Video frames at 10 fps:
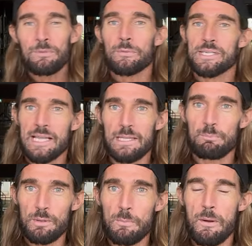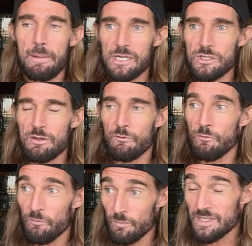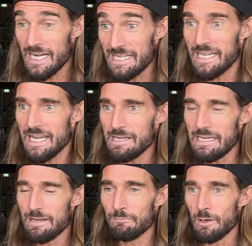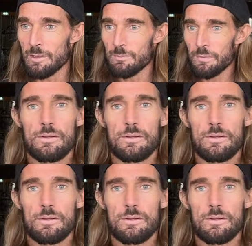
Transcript: that was selling Bupa Manchester 10K run.